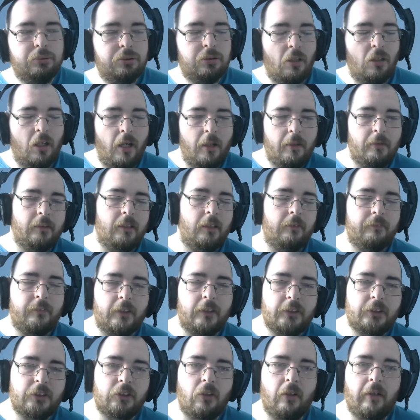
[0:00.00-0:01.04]
I loved
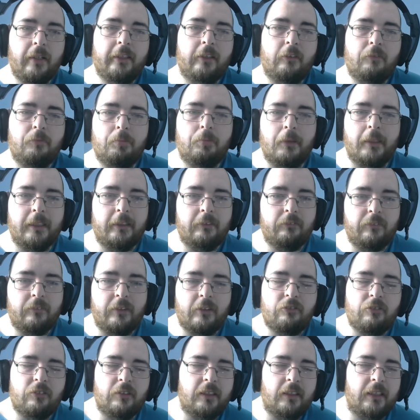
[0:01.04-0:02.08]
Uncharted. I've played it
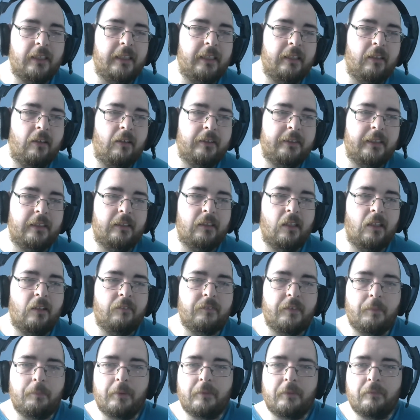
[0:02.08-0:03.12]
recently. I did love
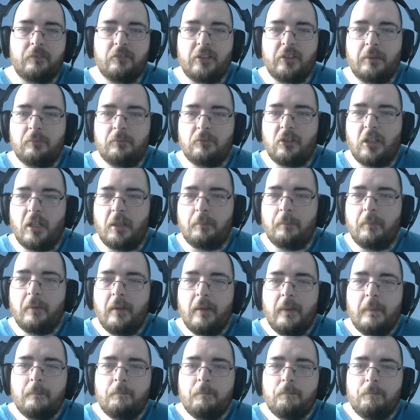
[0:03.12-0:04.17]
it, but at the same time,
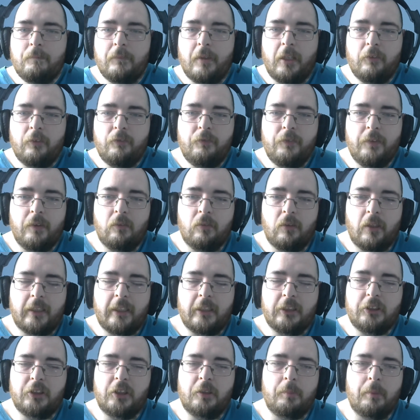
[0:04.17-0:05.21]
I feel like it
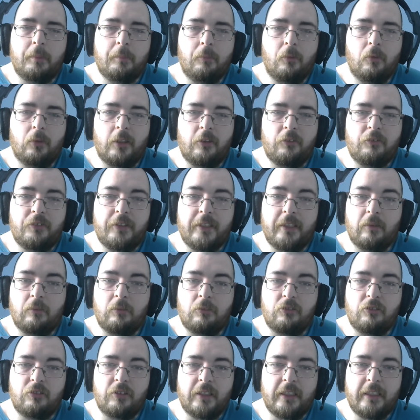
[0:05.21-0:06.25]
should have been more or less
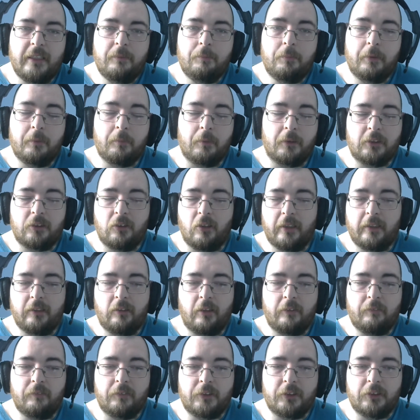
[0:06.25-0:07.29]
DLC, pretty much like
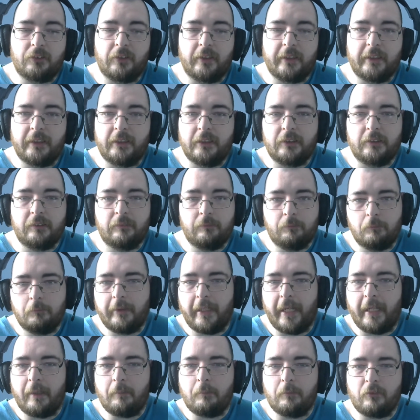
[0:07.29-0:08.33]
Life is Strange
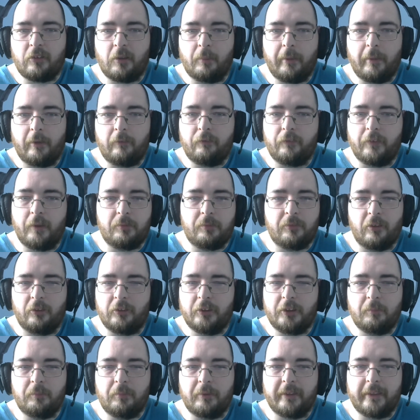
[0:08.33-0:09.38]
game that's come out for episodes.
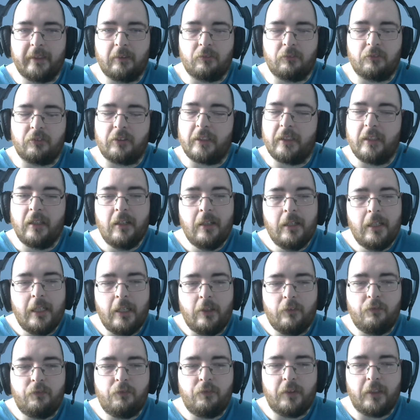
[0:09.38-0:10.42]
Should have been DLC.
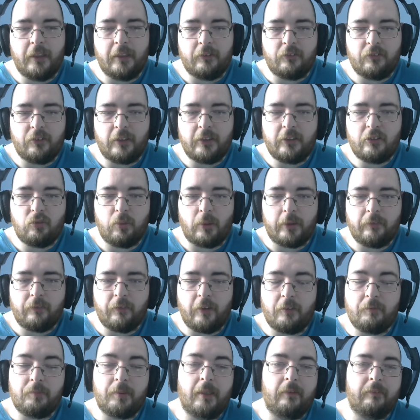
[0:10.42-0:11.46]
If it's only
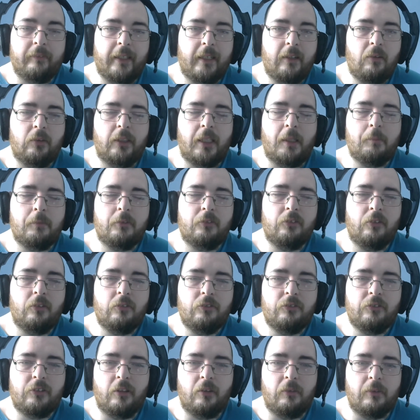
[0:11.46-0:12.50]
£25 now on Amazon,
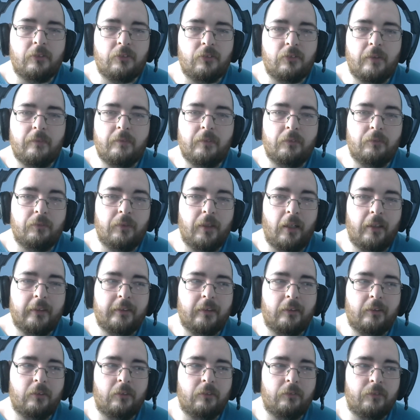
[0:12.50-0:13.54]
so it's not even. I
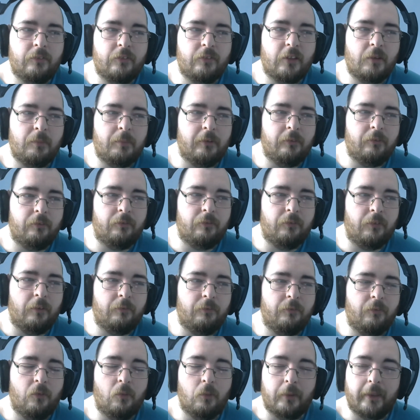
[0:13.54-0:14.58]
don't know if it's going to be a
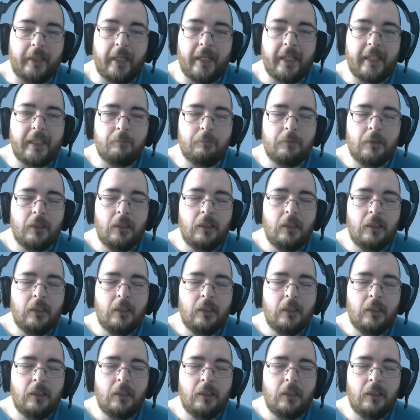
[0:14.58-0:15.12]
full game.